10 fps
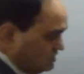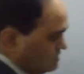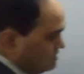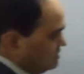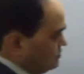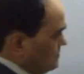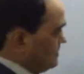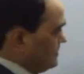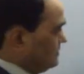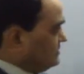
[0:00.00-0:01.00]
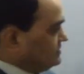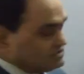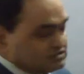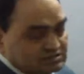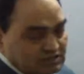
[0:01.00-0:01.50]
Now,
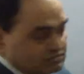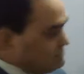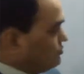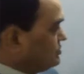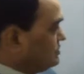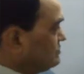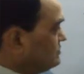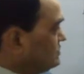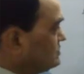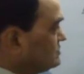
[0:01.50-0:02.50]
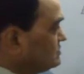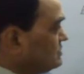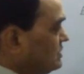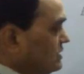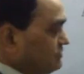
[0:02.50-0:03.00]
tangents are, okay, here are the
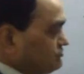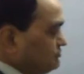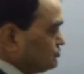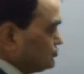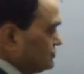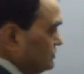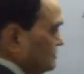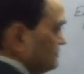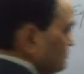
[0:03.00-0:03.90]
asymptotes here.